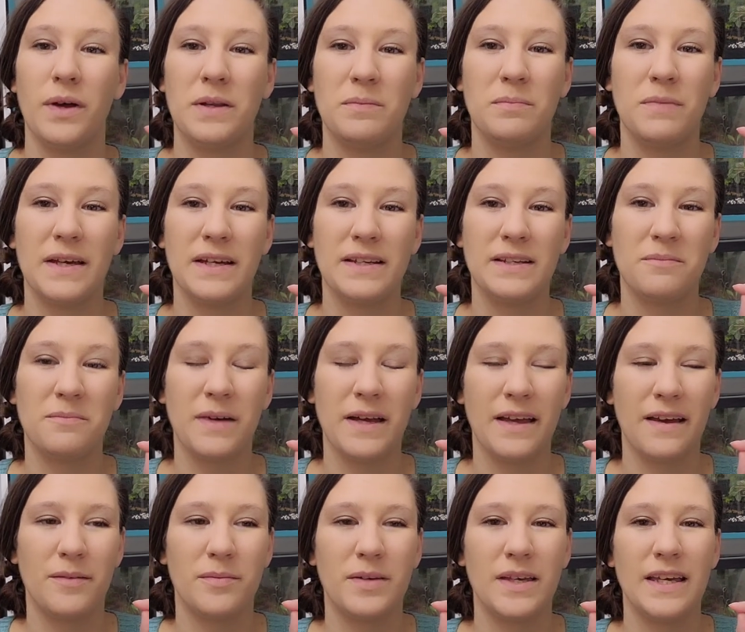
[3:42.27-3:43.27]
went and picked up
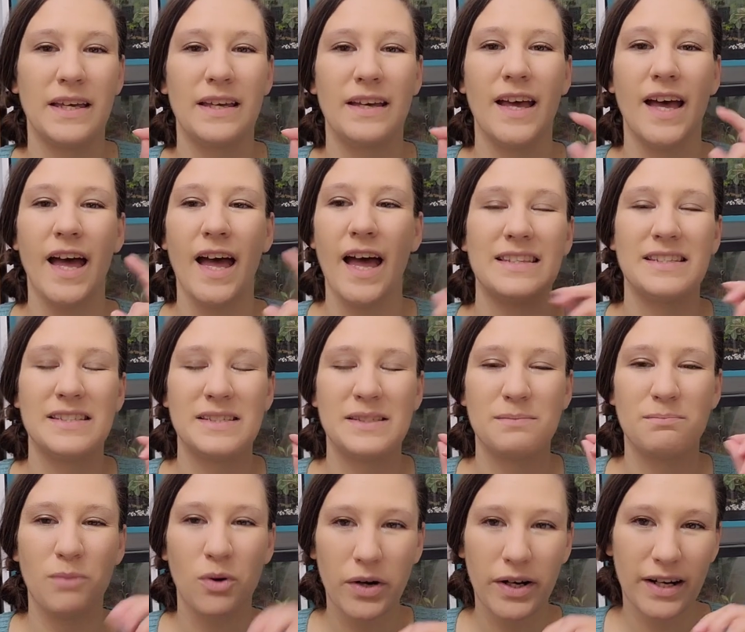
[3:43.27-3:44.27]
my hubby. This
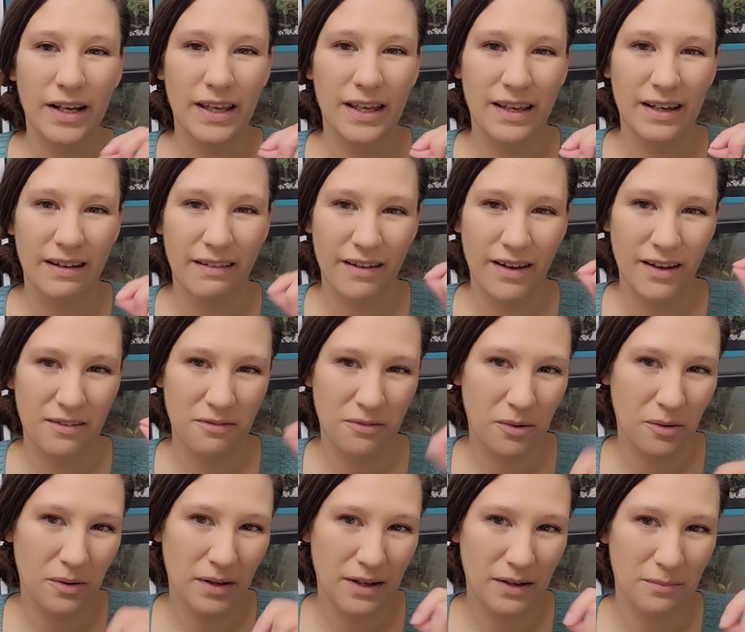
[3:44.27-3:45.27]
morning I
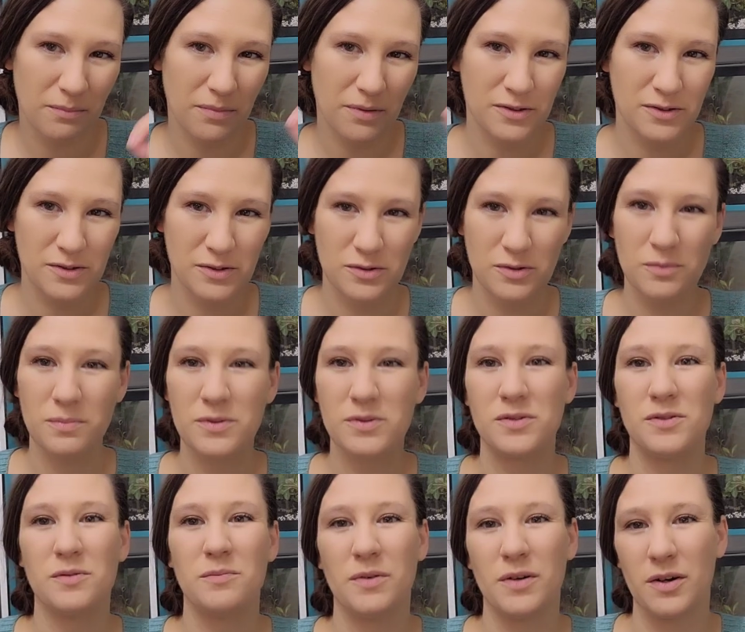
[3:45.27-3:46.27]
have woken up
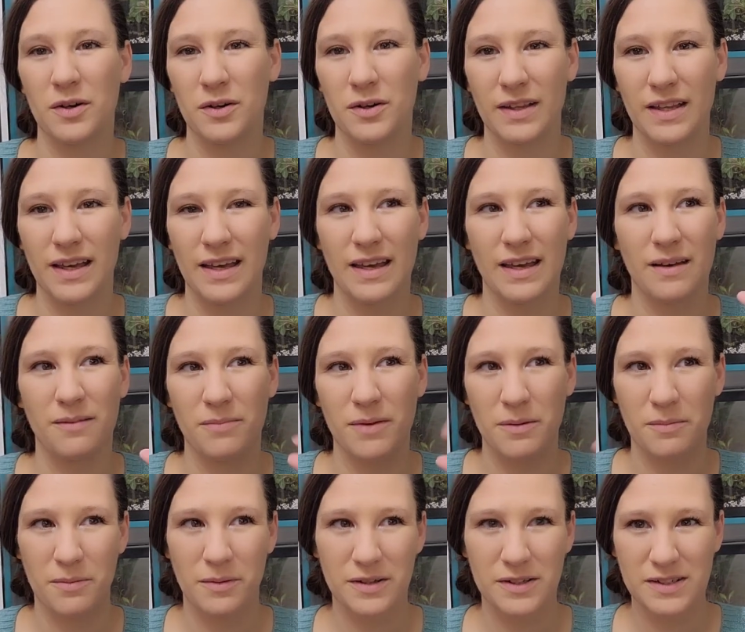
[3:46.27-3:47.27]
super, super early.
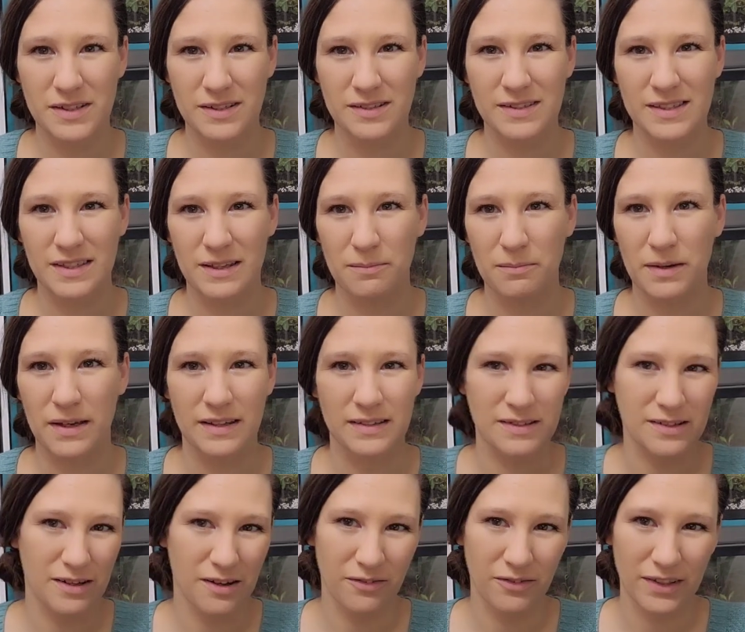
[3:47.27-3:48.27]
People are still sleeping.
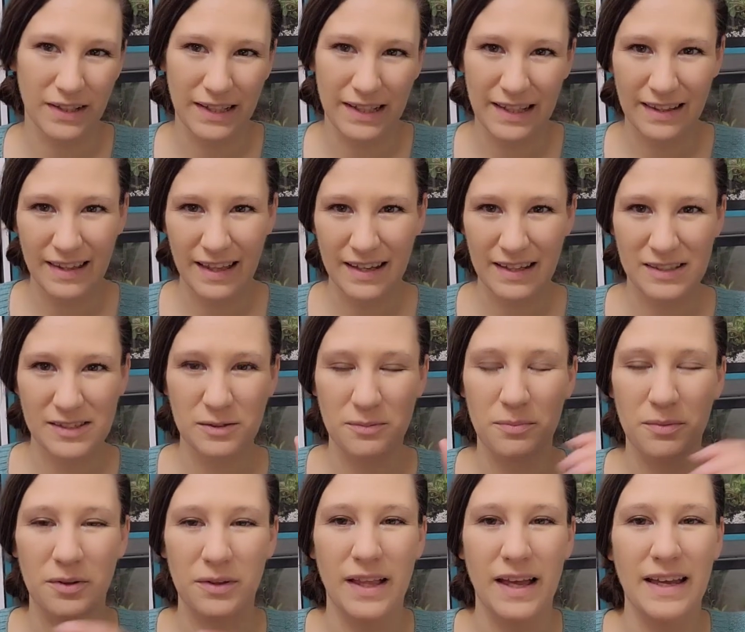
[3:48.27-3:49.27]
It's not really like
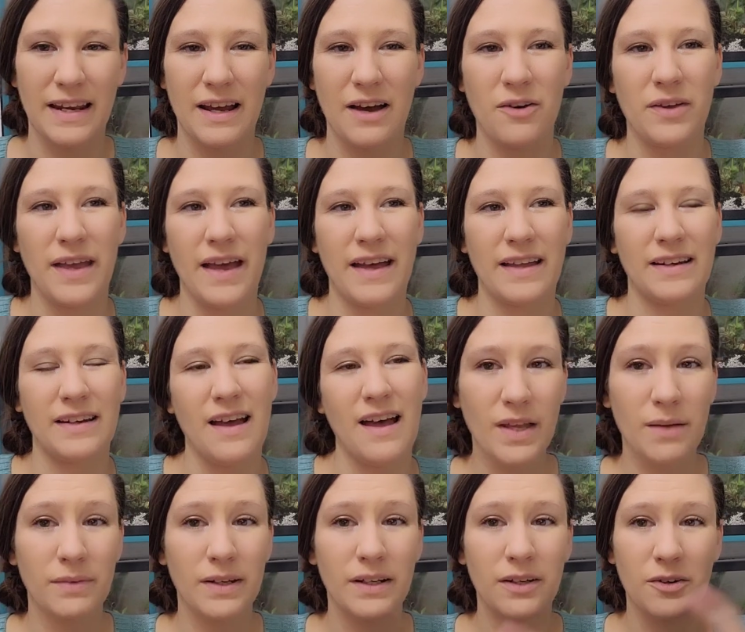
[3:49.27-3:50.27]
super light out yet.
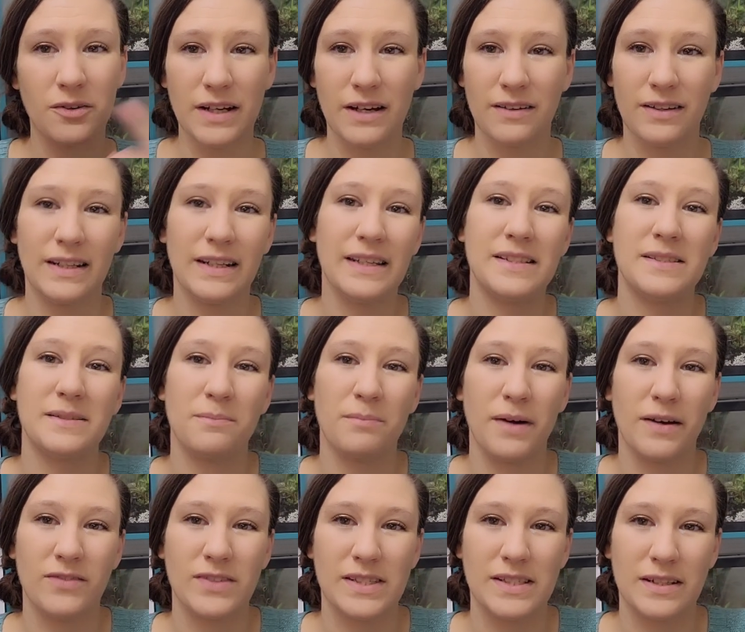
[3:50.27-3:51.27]
I'm going to go down and eat
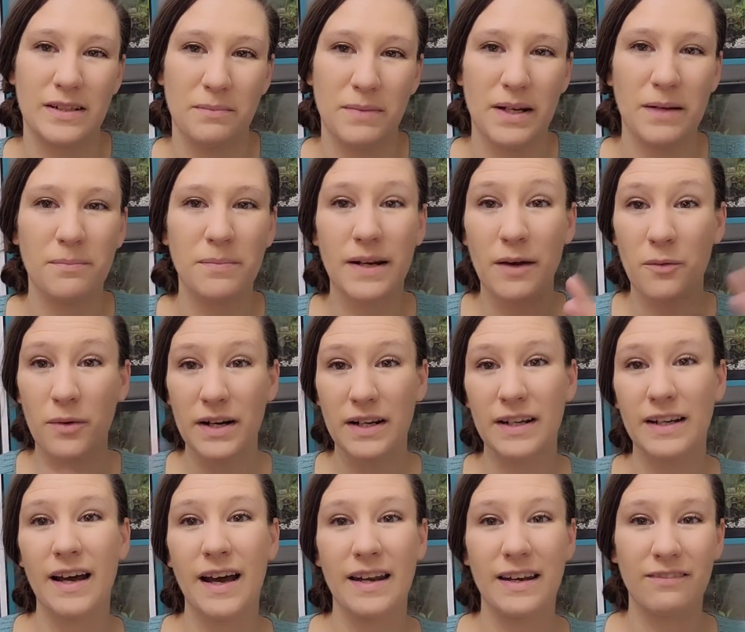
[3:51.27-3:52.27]
some breakfast in a minute, but I
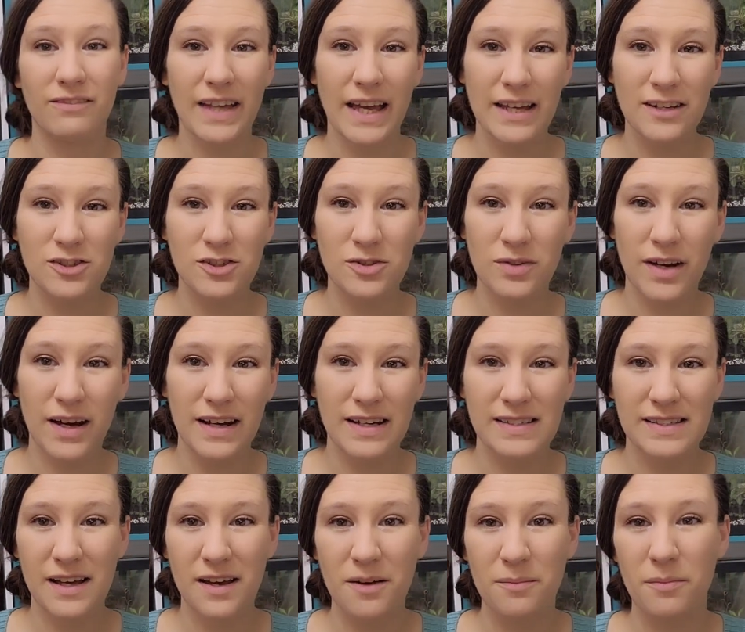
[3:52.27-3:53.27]
wanted to kind of catch you
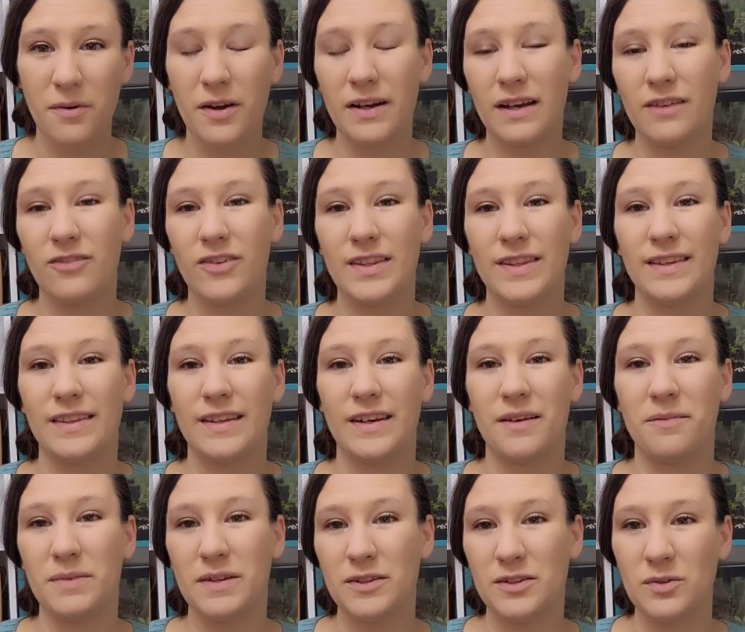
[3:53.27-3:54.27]
guys up on everything
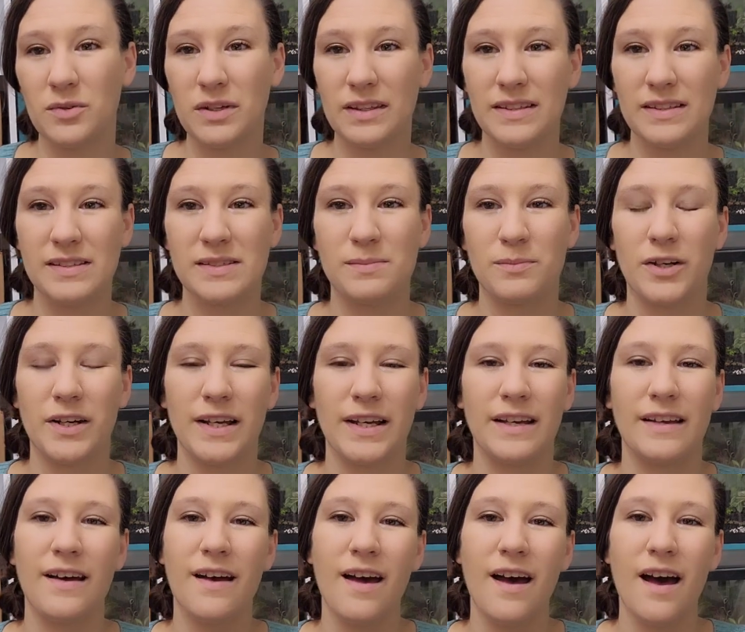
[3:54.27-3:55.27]
that I've been doing this
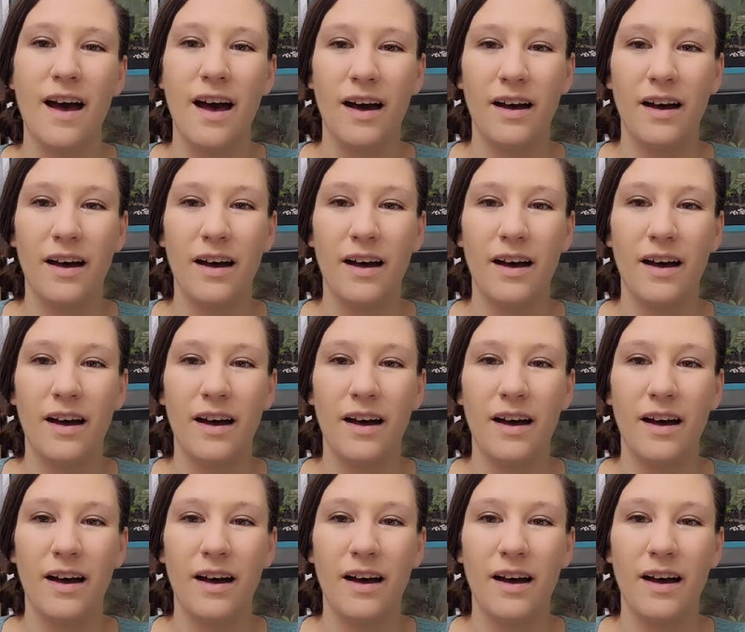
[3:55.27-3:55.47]
morning.